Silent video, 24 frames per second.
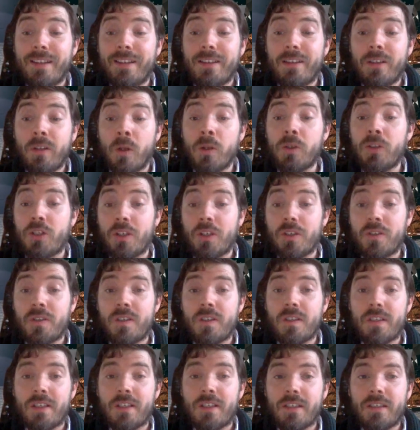not
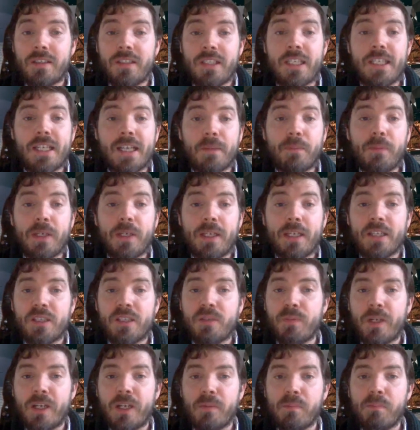just decoupling has
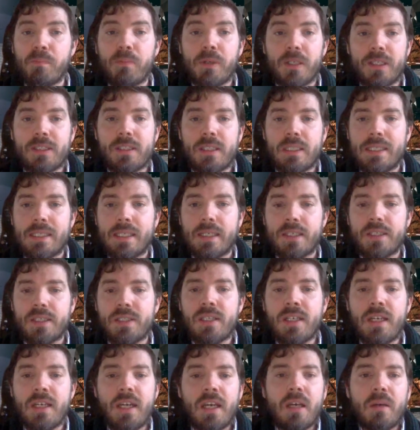become
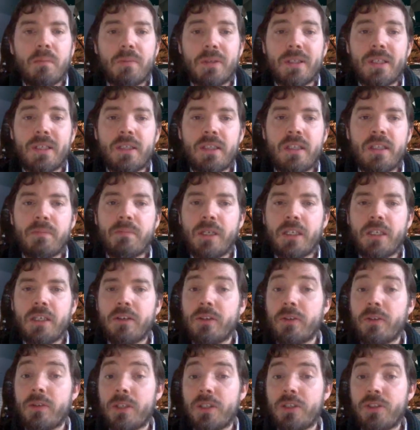politicized, but indeed many
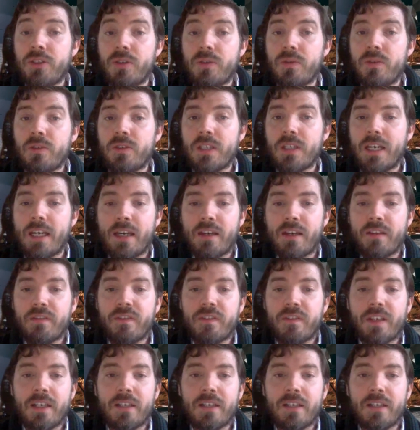other issues have.